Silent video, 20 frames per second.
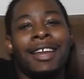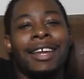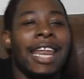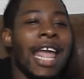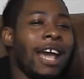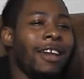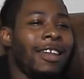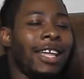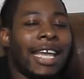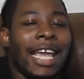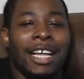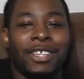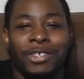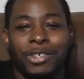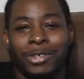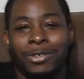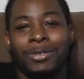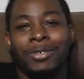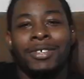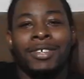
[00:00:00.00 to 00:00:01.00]
Now look
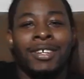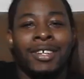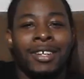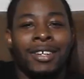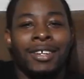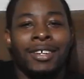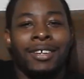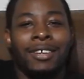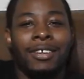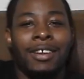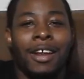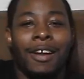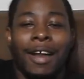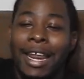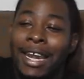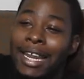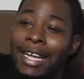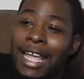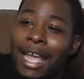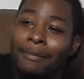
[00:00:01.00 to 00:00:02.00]
at you, you know,
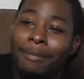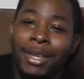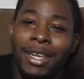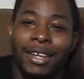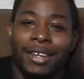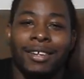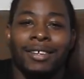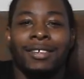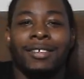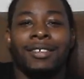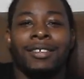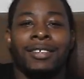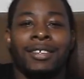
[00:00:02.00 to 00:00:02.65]
and look at me.